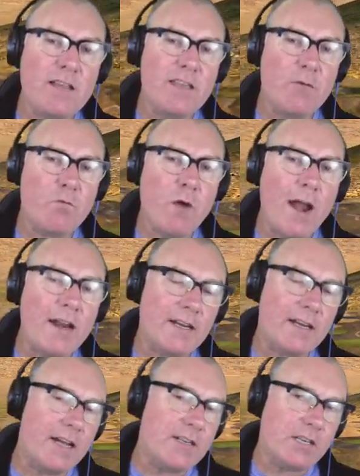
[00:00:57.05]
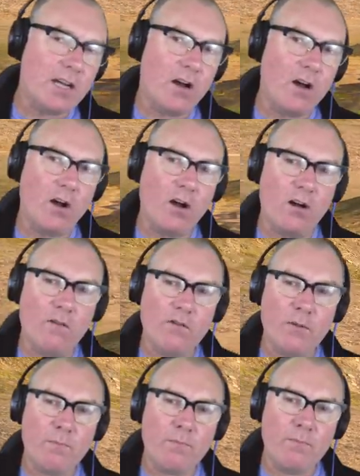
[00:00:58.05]
the erratic nature of
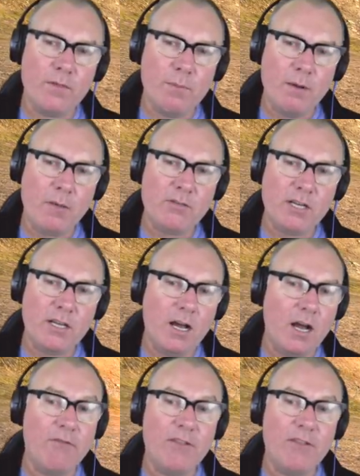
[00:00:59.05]
the the PUBG of